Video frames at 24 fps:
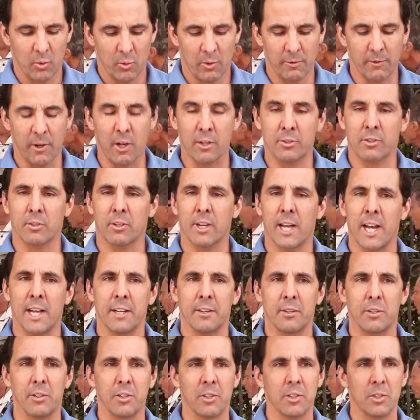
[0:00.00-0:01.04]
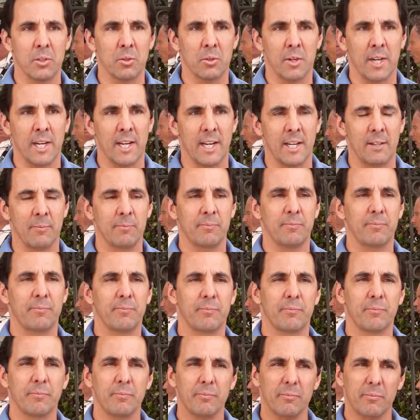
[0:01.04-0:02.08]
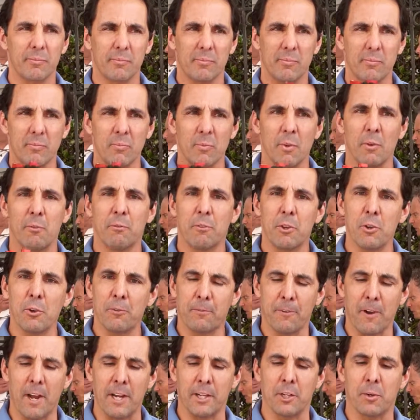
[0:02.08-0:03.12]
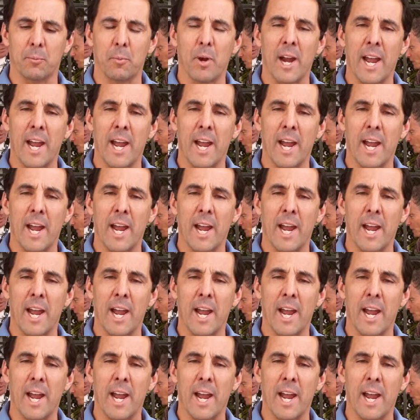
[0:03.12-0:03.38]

we've also got new um, viewfinder